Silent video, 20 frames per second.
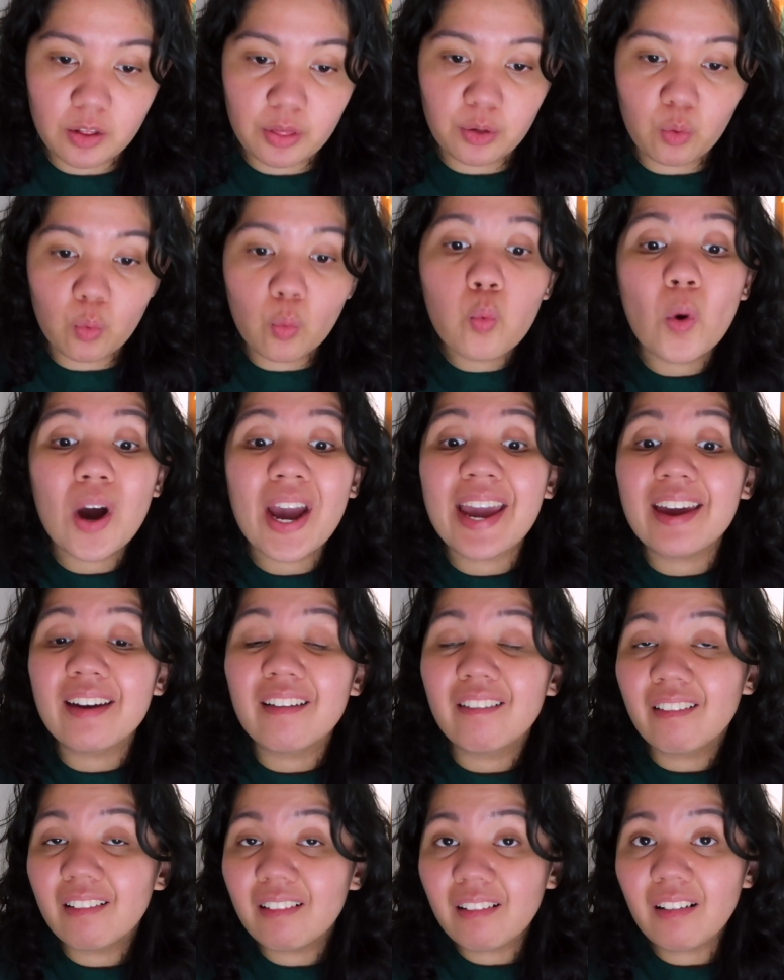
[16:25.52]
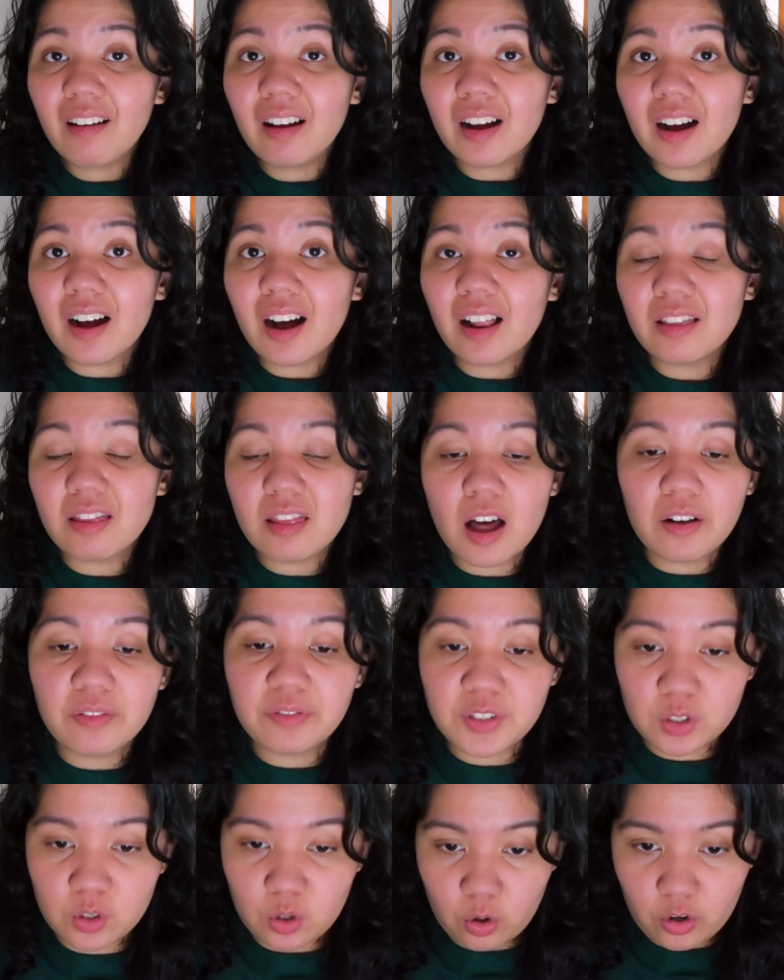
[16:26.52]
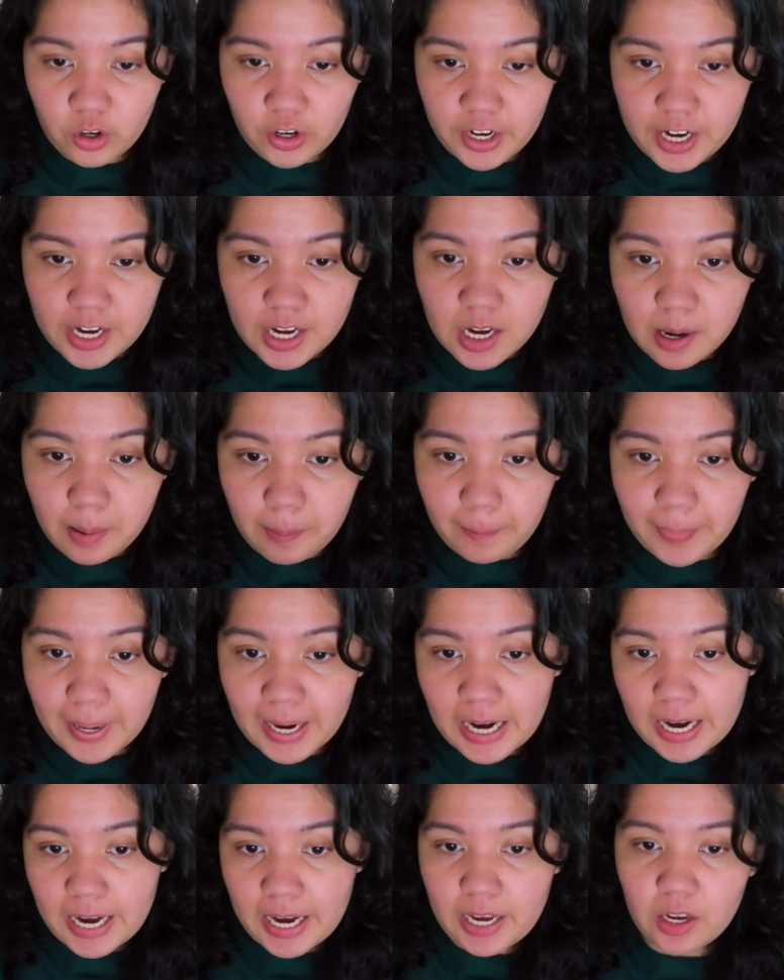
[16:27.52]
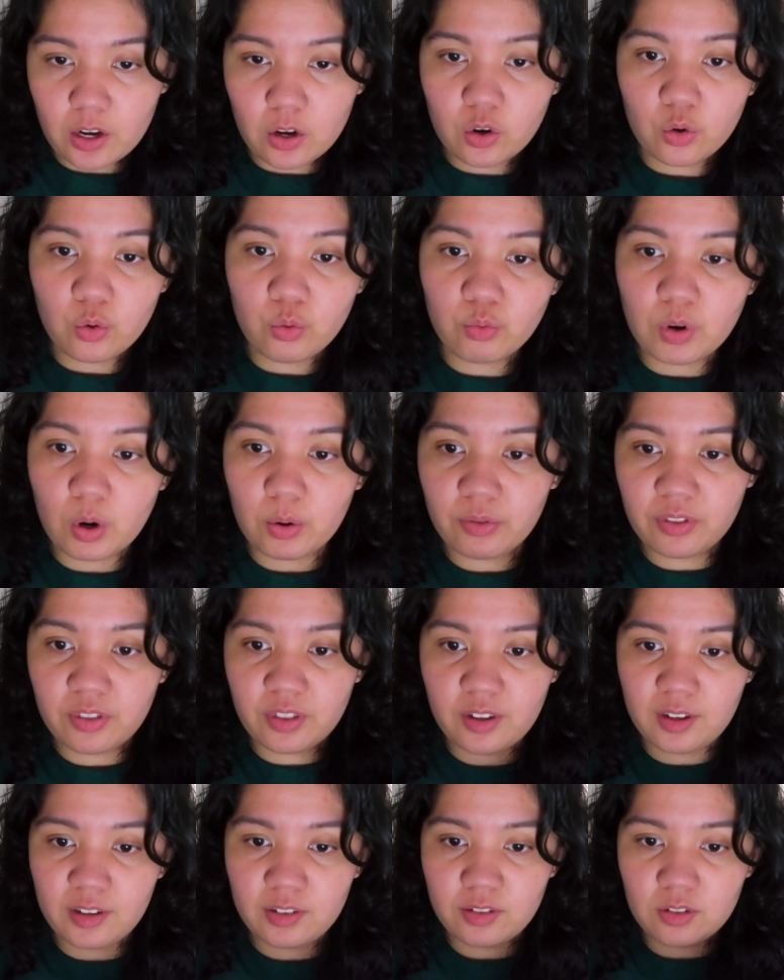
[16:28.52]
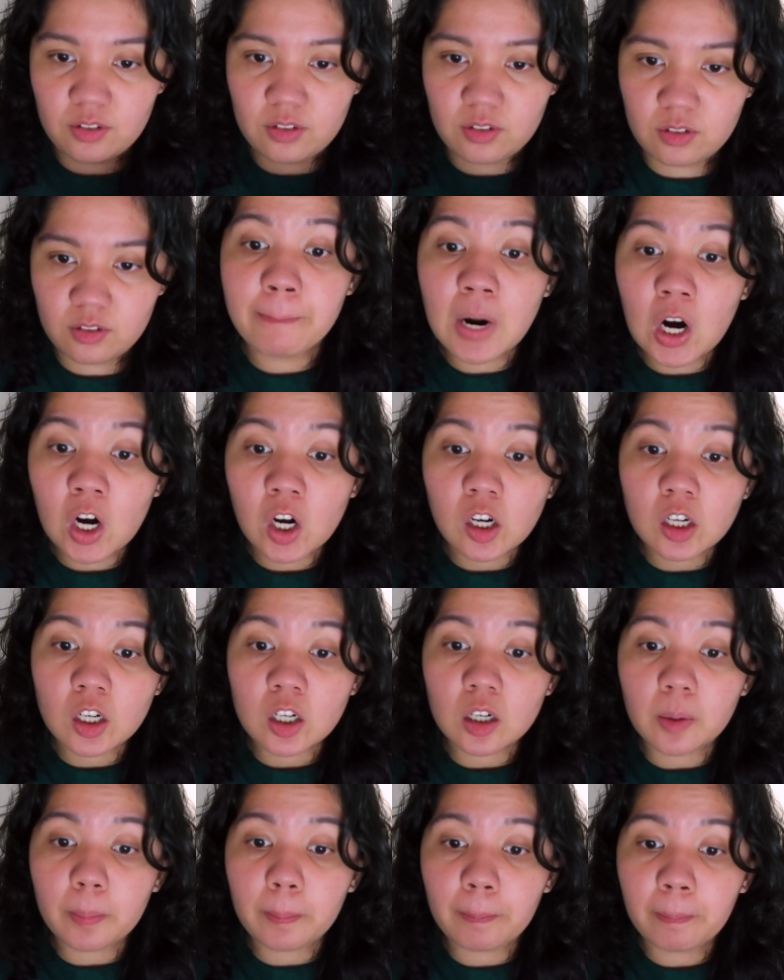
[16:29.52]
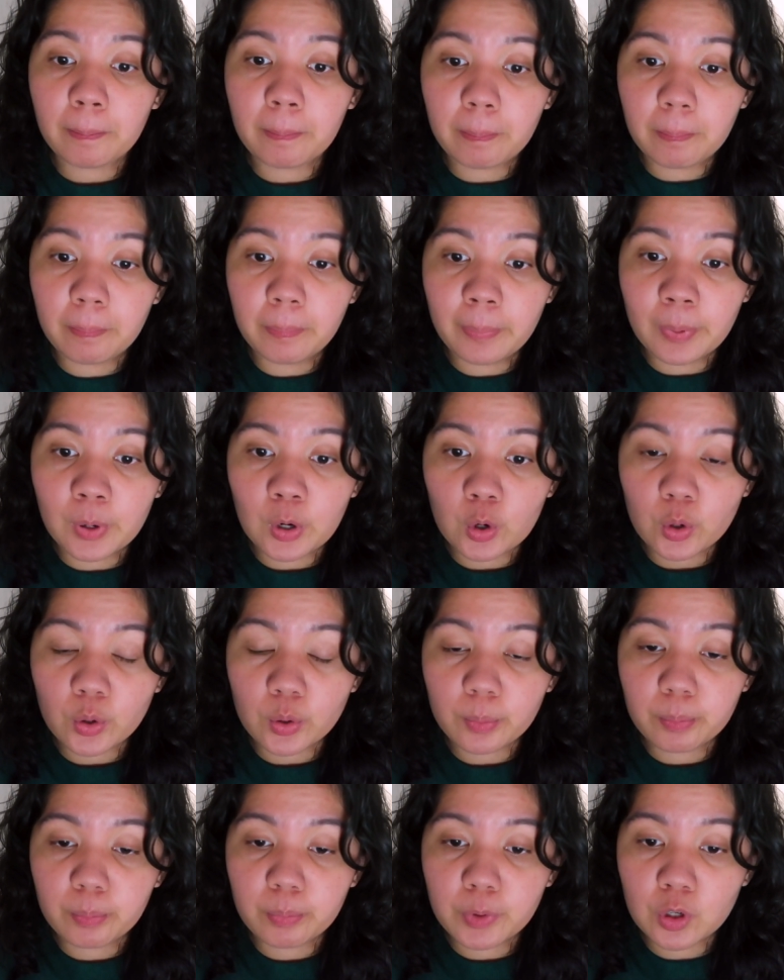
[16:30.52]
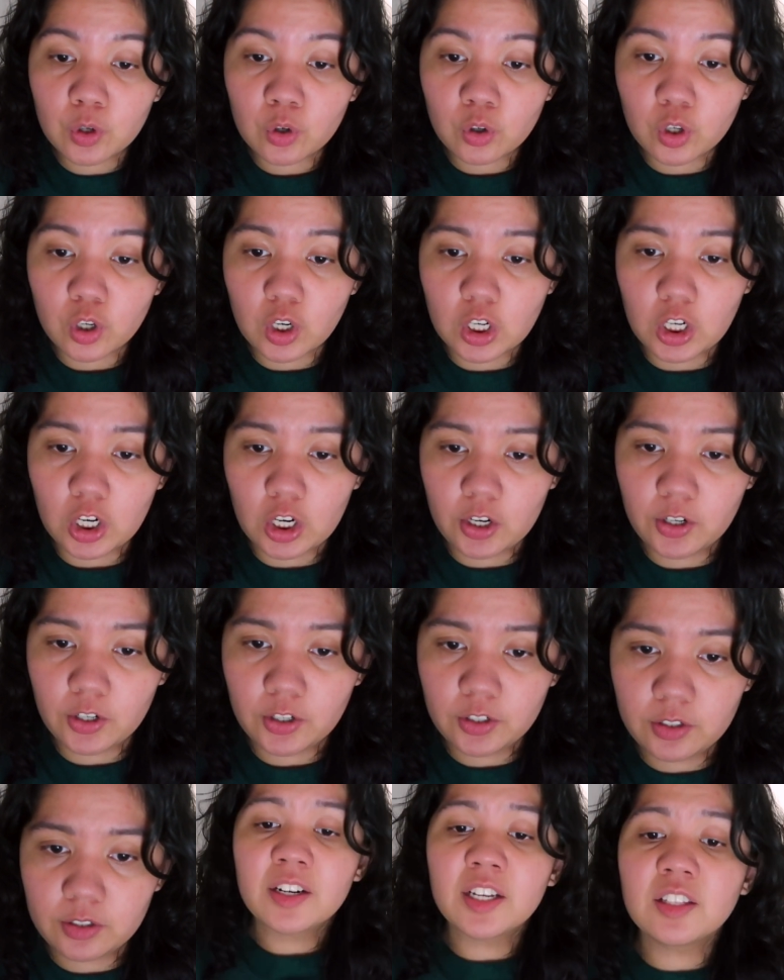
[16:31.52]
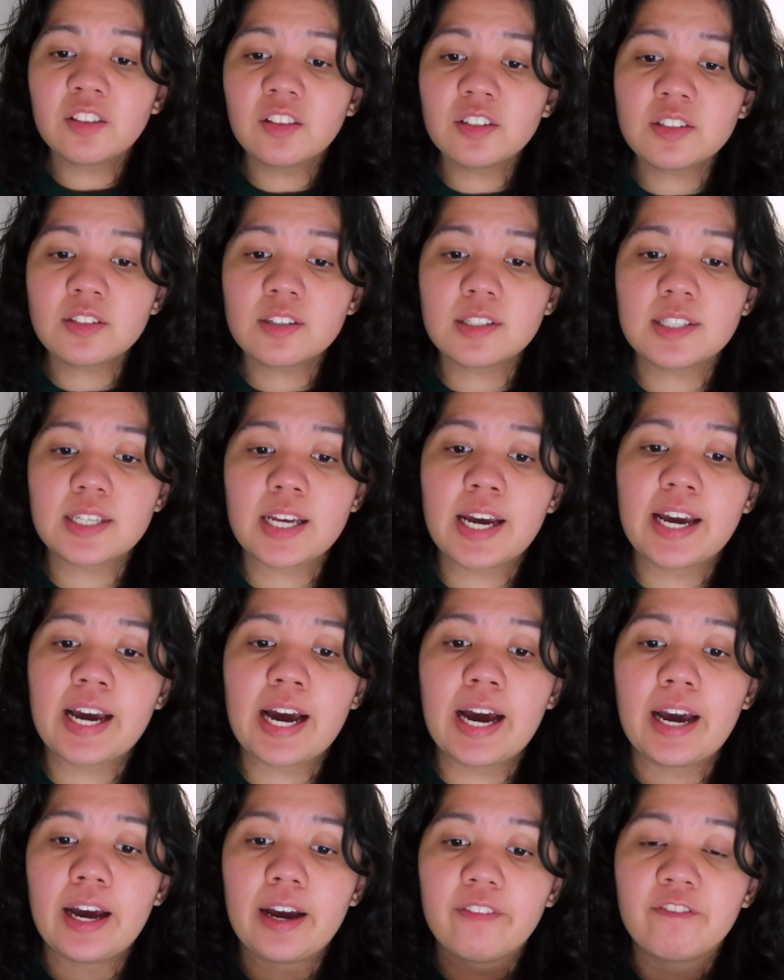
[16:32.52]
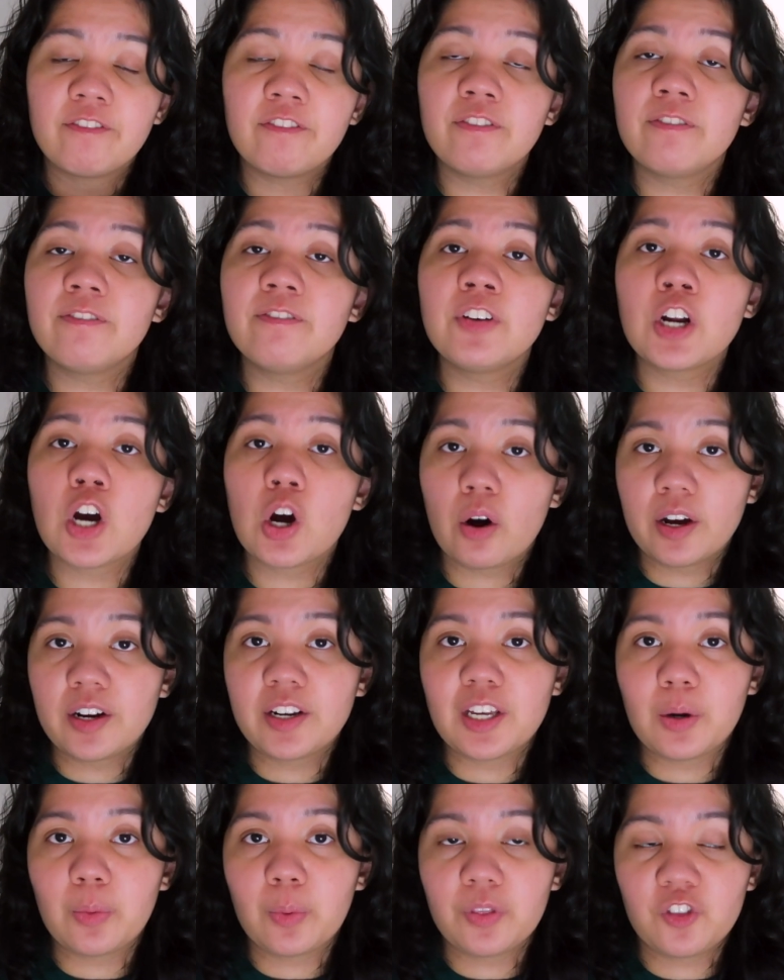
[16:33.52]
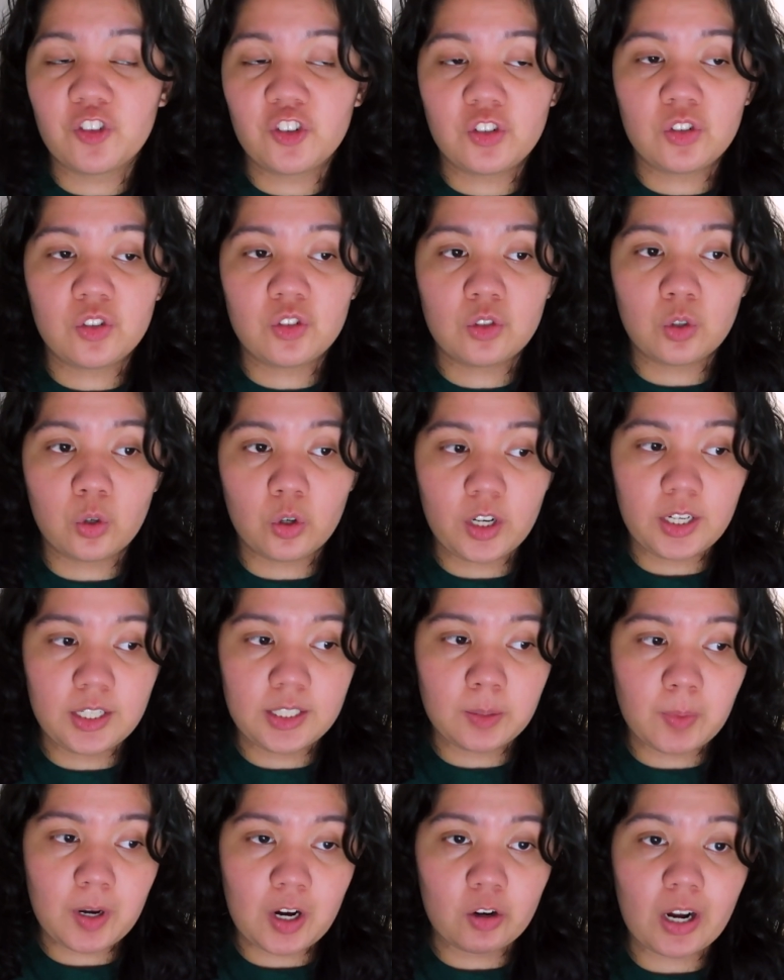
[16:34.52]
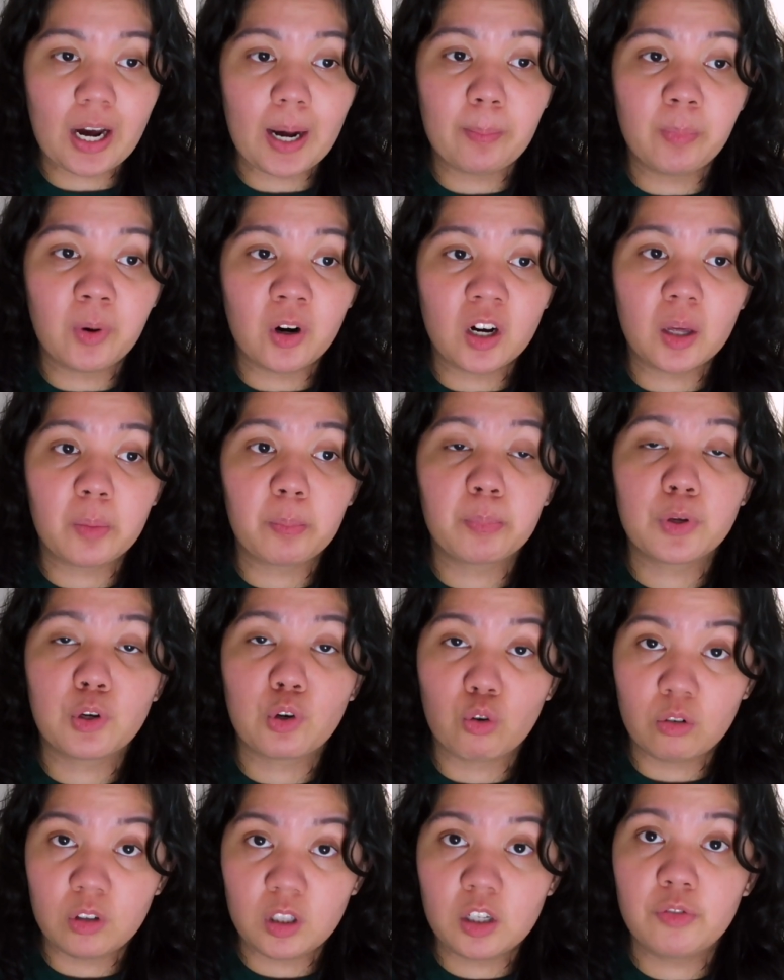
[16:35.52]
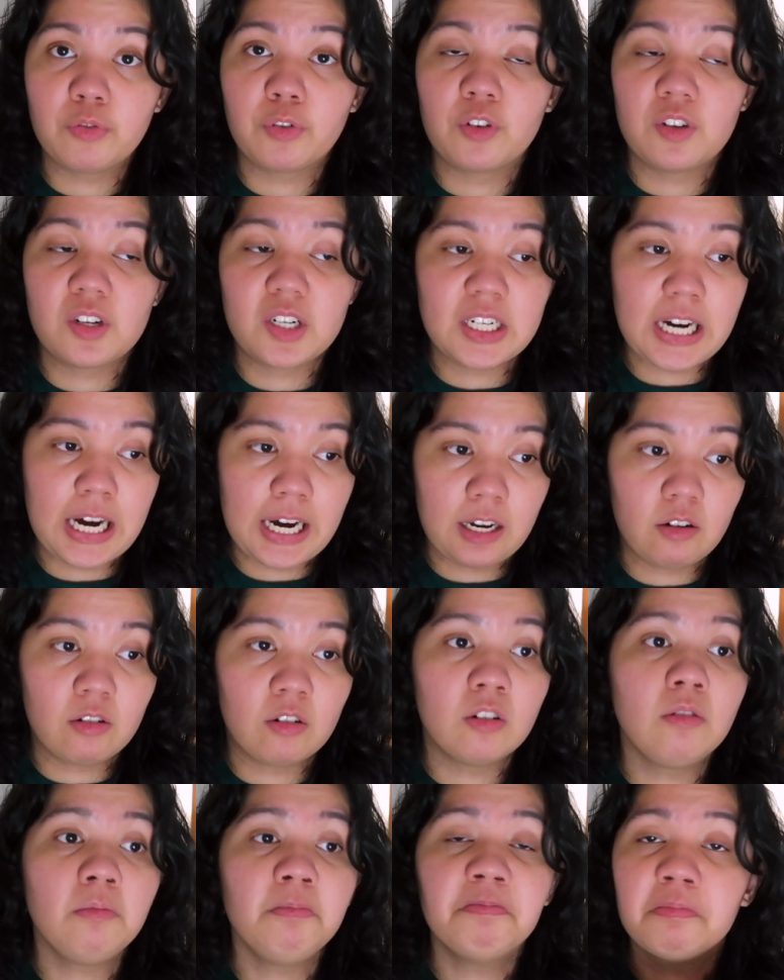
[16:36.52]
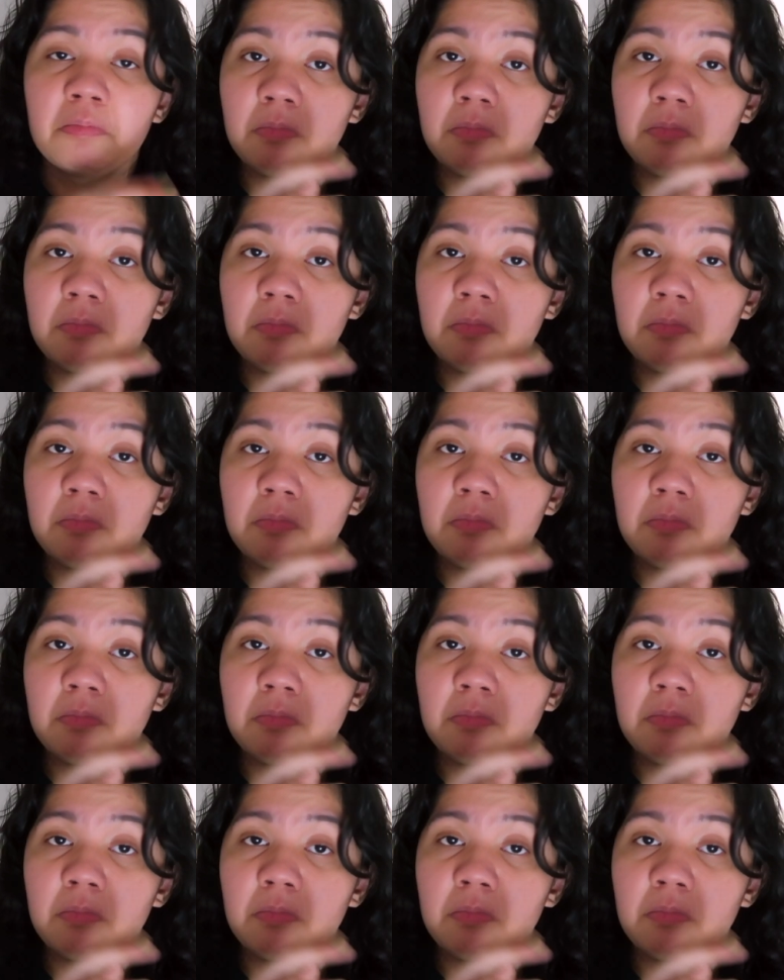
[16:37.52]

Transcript: The Whale, a love story by, who wrote this? Mark Beaureugard. Needless to say, I have no idea what this story is about. I bought it purely for the title.